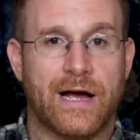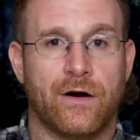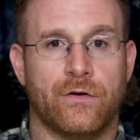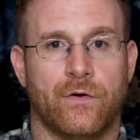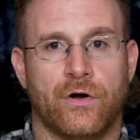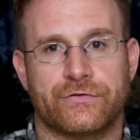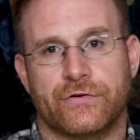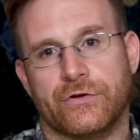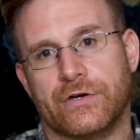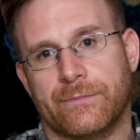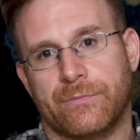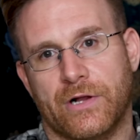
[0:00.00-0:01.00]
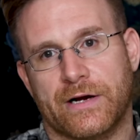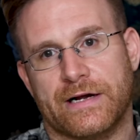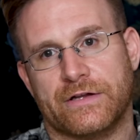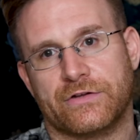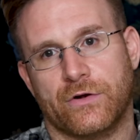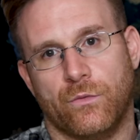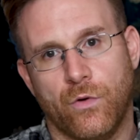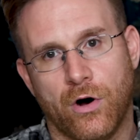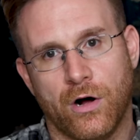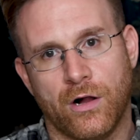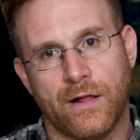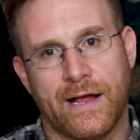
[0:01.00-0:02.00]
Now also you can plug it into the
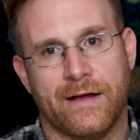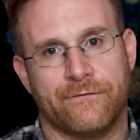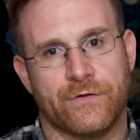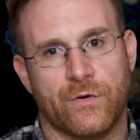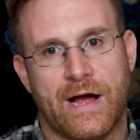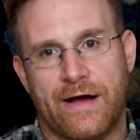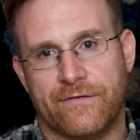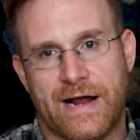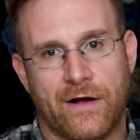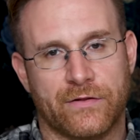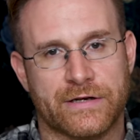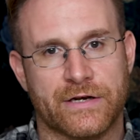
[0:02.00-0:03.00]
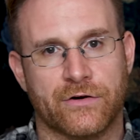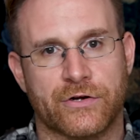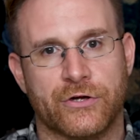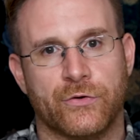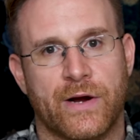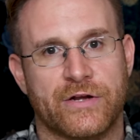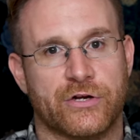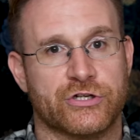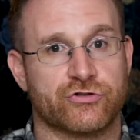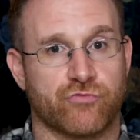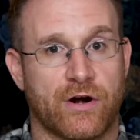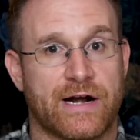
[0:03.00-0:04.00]
wall if you have an outlet near you, and you
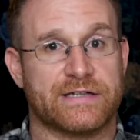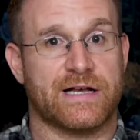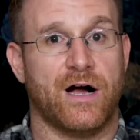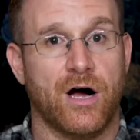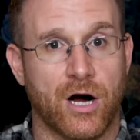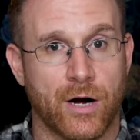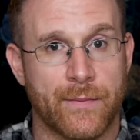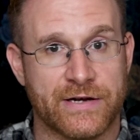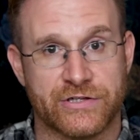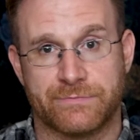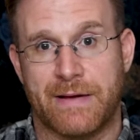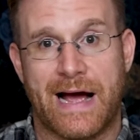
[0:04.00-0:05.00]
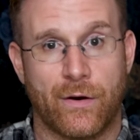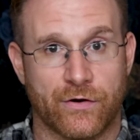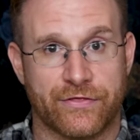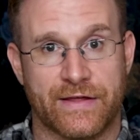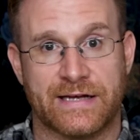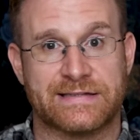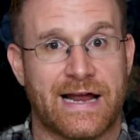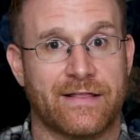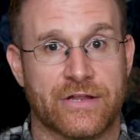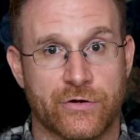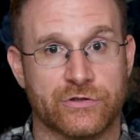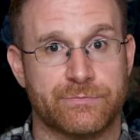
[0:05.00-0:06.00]
can just run it as a hub and just power things out
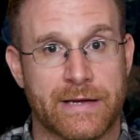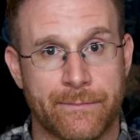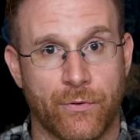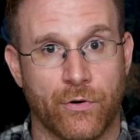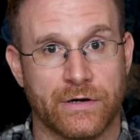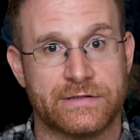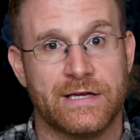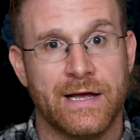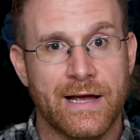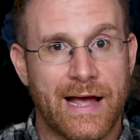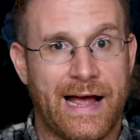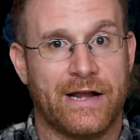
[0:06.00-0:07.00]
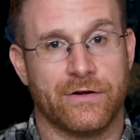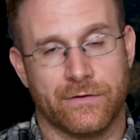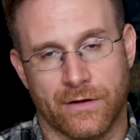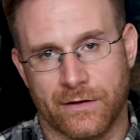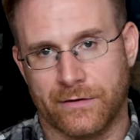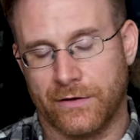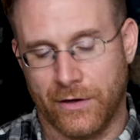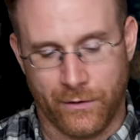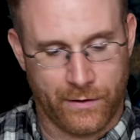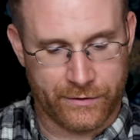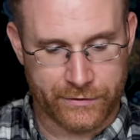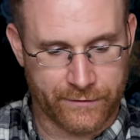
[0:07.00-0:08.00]
of the USB ports and you
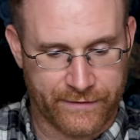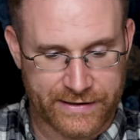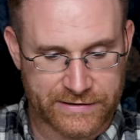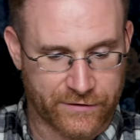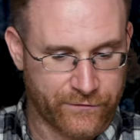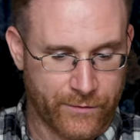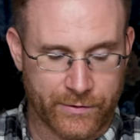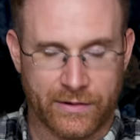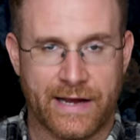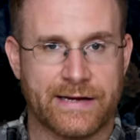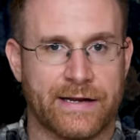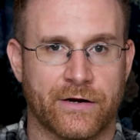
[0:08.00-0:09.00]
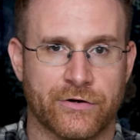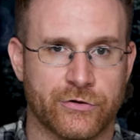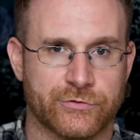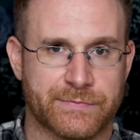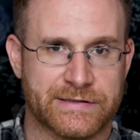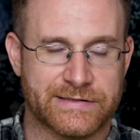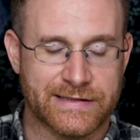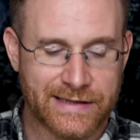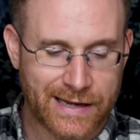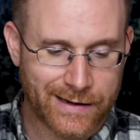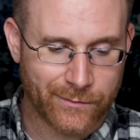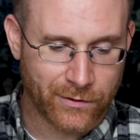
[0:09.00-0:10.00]
know, other devices from the Lightning or USB-C
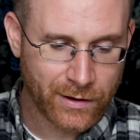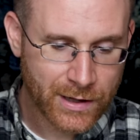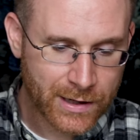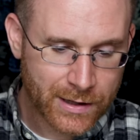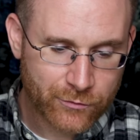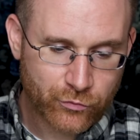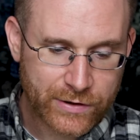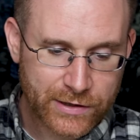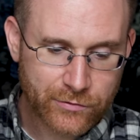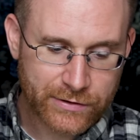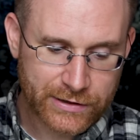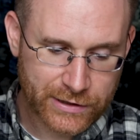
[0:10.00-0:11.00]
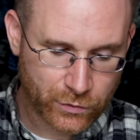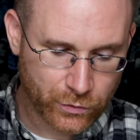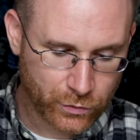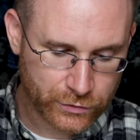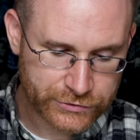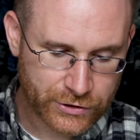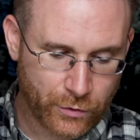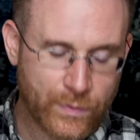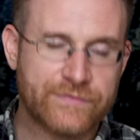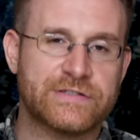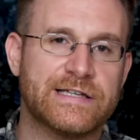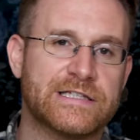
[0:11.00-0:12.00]
cable. Really, really cool. So
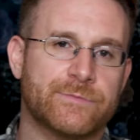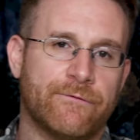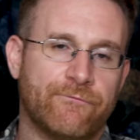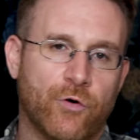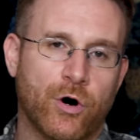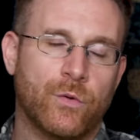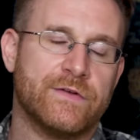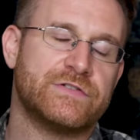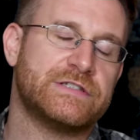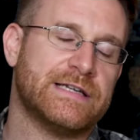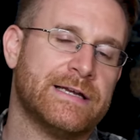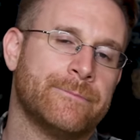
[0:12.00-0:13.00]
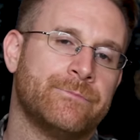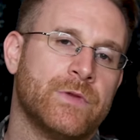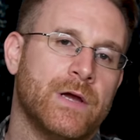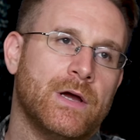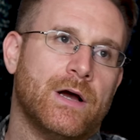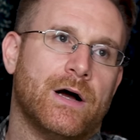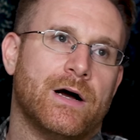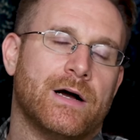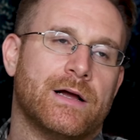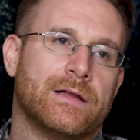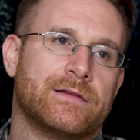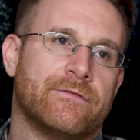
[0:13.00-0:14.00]
we've seen this before. We've seen
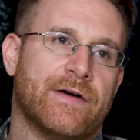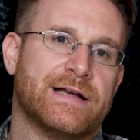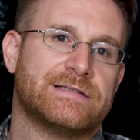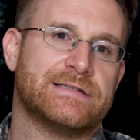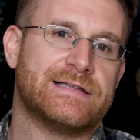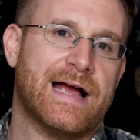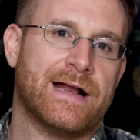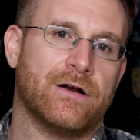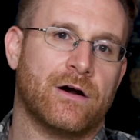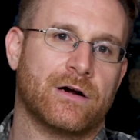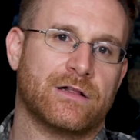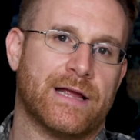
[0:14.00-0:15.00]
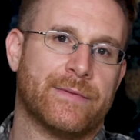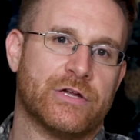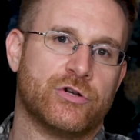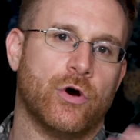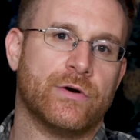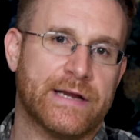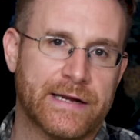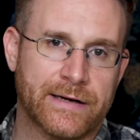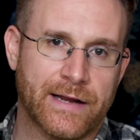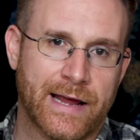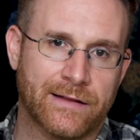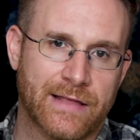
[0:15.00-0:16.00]
devices that are claiming you don't
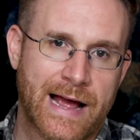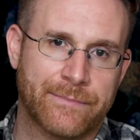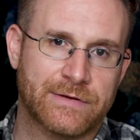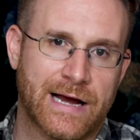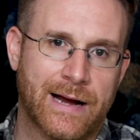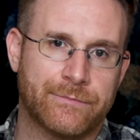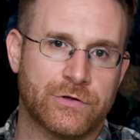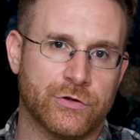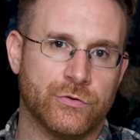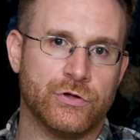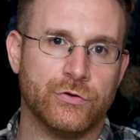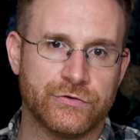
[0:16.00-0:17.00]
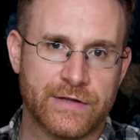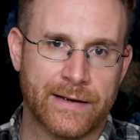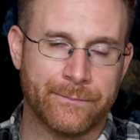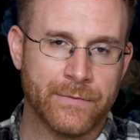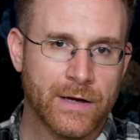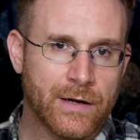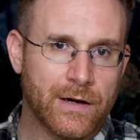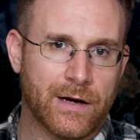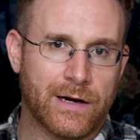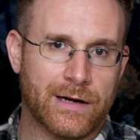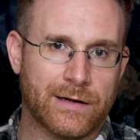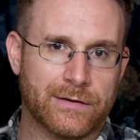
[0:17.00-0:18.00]
need a laptop to use them
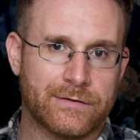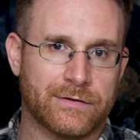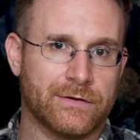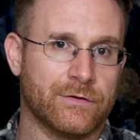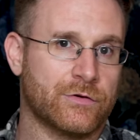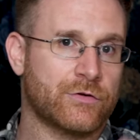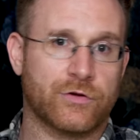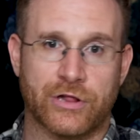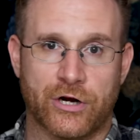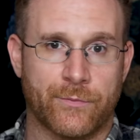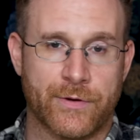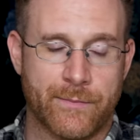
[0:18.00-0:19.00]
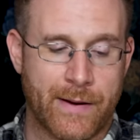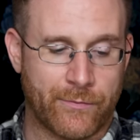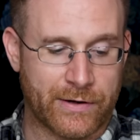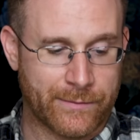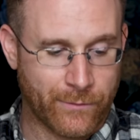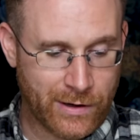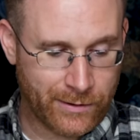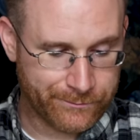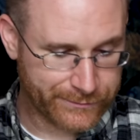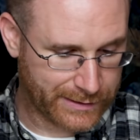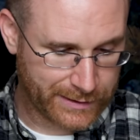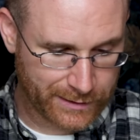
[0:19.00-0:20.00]
to clear up your memory.
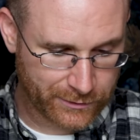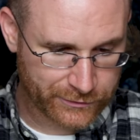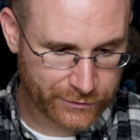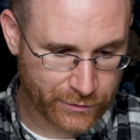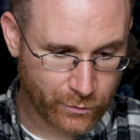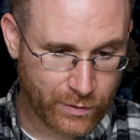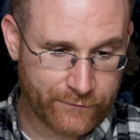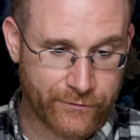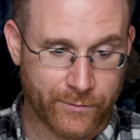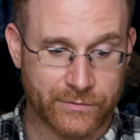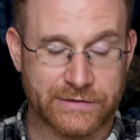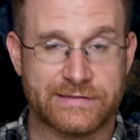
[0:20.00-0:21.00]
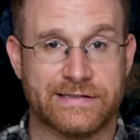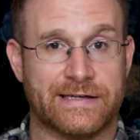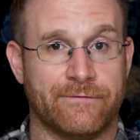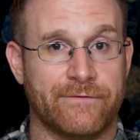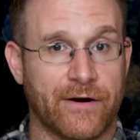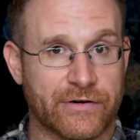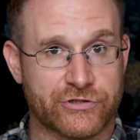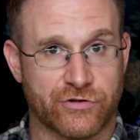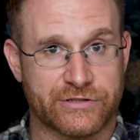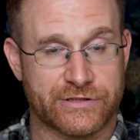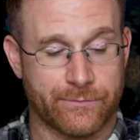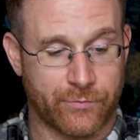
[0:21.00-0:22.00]
Well, here's the one from LaCie, a very
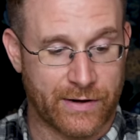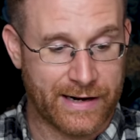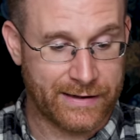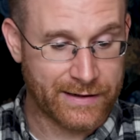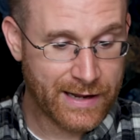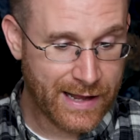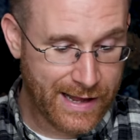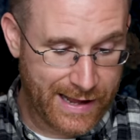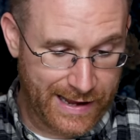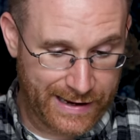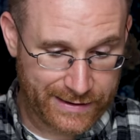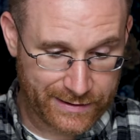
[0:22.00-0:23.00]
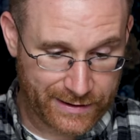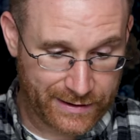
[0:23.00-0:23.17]
trusted brand, and